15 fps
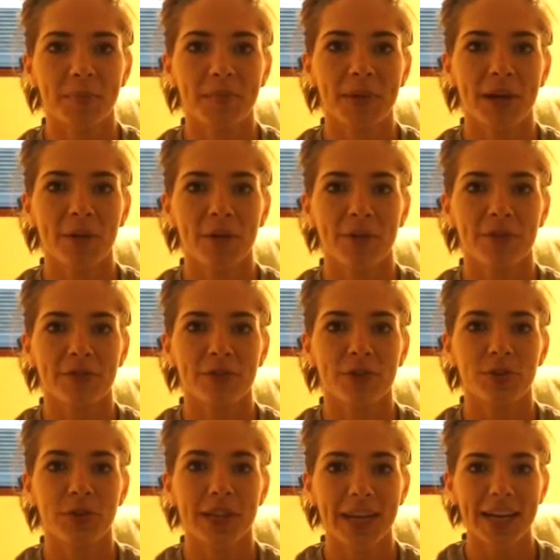met with a few
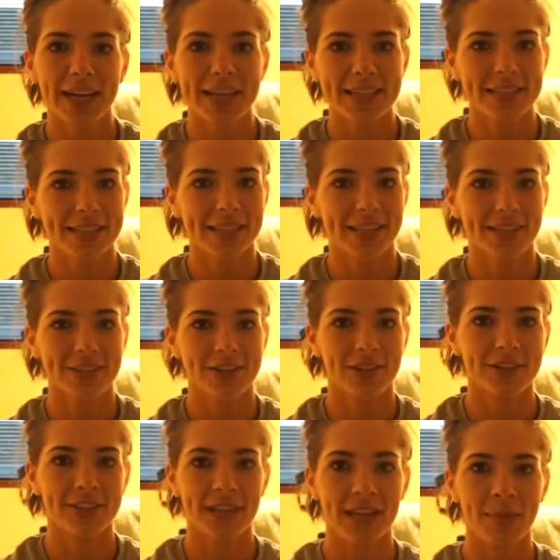clients because I can
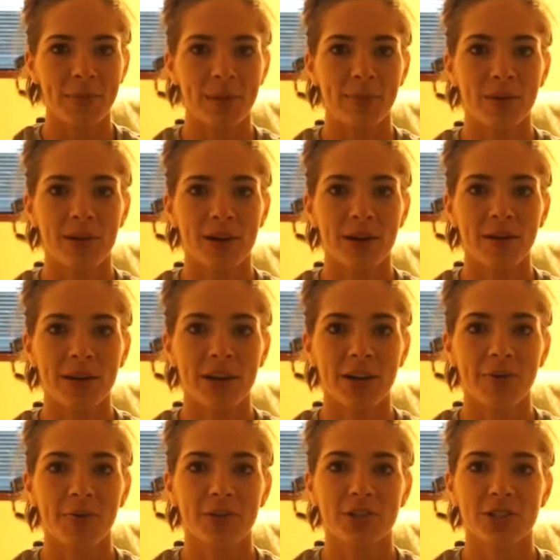start taking people on
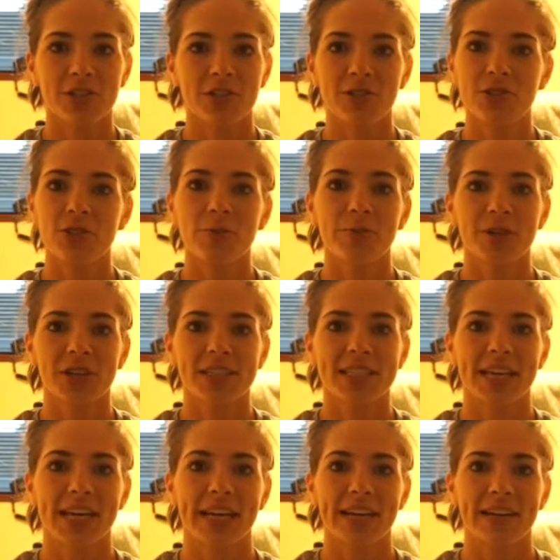now, which is super
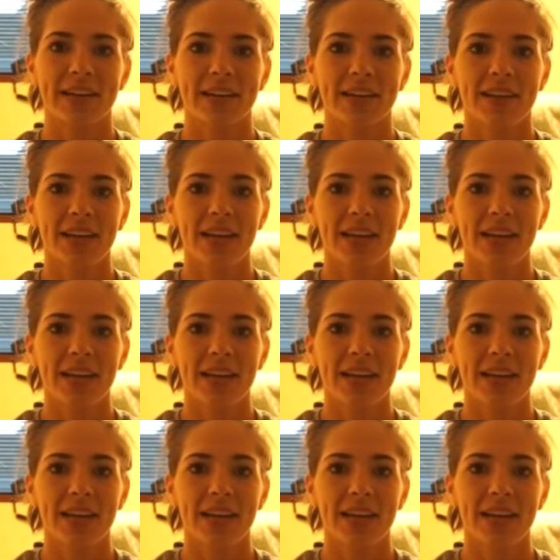exciting.